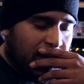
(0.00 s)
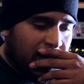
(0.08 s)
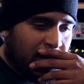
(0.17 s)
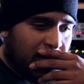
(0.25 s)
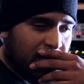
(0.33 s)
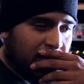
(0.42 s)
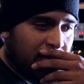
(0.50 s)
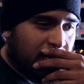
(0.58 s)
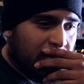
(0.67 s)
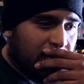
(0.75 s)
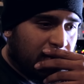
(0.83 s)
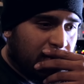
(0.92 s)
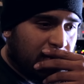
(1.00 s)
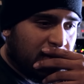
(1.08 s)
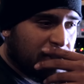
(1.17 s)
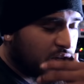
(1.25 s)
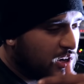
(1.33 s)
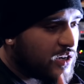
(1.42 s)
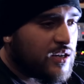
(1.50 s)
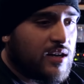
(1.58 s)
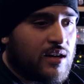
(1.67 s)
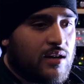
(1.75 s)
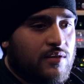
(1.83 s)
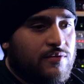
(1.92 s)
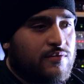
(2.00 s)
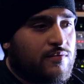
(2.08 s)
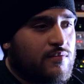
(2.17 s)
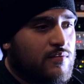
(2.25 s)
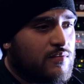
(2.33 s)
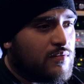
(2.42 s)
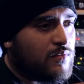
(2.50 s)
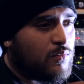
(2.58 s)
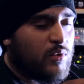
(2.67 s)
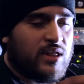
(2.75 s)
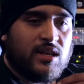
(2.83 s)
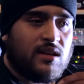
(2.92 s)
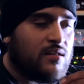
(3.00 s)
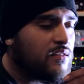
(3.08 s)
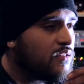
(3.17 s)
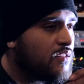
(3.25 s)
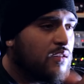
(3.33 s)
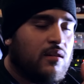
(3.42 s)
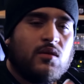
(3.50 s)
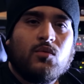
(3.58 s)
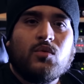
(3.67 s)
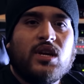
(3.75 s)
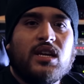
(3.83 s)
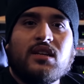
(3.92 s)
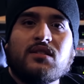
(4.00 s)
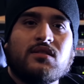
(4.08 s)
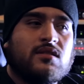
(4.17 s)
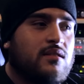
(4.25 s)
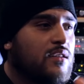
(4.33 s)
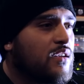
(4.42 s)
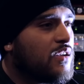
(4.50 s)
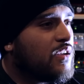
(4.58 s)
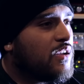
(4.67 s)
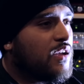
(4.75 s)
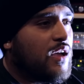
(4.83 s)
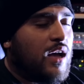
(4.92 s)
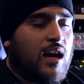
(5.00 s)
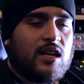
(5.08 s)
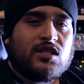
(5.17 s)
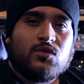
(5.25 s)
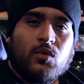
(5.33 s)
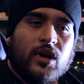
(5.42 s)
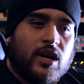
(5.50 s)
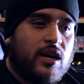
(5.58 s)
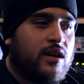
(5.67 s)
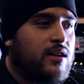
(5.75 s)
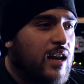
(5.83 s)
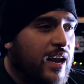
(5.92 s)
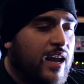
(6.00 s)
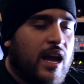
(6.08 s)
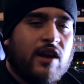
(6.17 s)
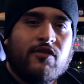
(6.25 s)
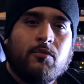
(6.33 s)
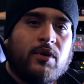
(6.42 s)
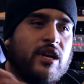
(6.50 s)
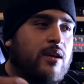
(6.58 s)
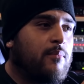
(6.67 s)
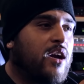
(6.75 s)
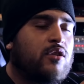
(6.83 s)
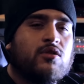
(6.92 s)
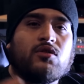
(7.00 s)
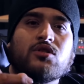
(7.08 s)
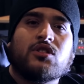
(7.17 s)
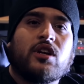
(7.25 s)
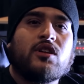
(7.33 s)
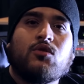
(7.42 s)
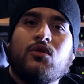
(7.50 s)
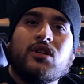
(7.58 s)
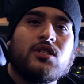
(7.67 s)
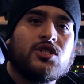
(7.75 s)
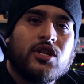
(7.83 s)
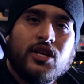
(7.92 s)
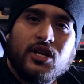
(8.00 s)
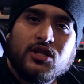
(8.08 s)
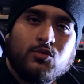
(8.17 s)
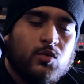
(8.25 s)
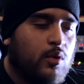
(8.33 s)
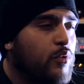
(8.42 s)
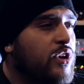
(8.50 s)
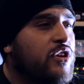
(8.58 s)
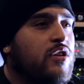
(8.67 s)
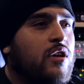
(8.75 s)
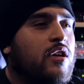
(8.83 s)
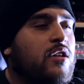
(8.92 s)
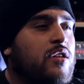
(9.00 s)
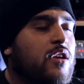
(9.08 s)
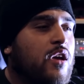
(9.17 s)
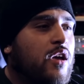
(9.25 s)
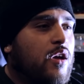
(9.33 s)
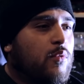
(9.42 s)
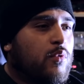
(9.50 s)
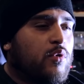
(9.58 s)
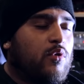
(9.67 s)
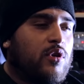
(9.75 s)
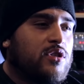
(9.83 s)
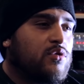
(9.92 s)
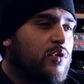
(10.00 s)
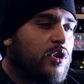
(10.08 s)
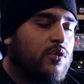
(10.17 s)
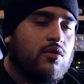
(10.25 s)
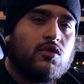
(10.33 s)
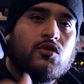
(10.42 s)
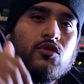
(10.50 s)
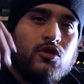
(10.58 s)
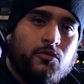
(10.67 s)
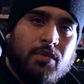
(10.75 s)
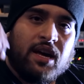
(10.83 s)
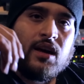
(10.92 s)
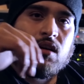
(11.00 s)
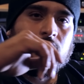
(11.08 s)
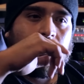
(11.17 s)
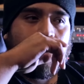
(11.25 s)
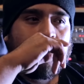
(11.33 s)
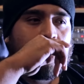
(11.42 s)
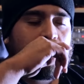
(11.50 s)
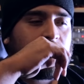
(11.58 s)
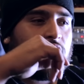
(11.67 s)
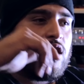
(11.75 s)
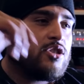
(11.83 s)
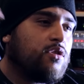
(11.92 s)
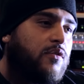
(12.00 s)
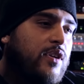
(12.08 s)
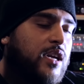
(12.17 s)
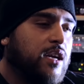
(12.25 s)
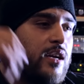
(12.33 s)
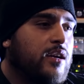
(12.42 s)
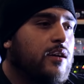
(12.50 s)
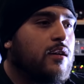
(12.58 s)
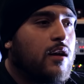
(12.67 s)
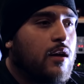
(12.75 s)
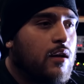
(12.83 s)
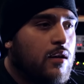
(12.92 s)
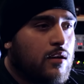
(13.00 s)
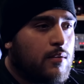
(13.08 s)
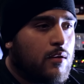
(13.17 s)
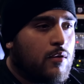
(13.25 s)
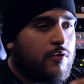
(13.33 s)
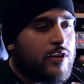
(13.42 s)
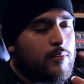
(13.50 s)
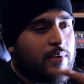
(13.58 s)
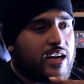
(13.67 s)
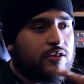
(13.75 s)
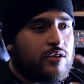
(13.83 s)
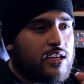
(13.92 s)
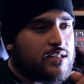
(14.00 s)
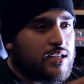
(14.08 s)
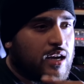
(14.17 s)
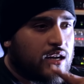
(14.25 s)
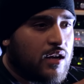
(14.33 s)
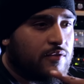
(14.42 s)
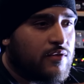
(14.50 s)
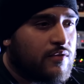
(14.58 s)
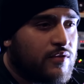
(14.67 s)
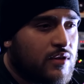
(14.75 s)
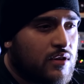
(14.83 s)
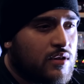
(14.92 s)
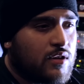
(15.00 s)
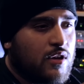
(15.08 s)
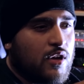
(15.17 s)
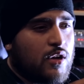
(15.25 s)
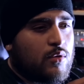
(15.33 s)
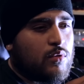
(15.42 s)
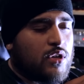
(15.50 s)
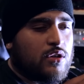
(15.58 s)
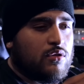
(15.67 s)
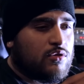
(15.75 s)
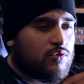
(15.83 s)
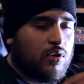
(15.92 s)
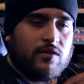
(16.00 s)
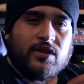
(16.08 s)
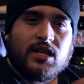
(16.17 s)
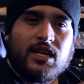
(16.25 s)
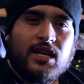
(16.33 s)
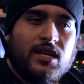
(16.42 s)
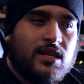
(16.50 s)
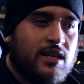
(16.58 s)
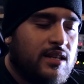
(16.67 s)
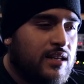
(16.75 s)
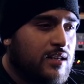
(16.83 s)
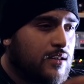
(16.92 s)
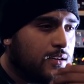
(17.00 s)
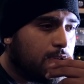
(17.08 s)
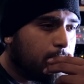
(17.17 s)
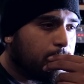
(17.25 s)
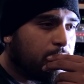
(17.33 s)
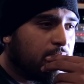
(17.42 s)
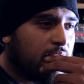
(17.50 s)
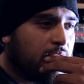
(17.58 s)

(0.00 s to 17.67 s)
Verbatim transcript: And sure enough, within weeks. I swear, like everybody in my crew started going to church. We were in, and we are going to a youth group out at a church over here, uh, over here by Creekside, off of uh, what Loop 12 in Kingland, and um,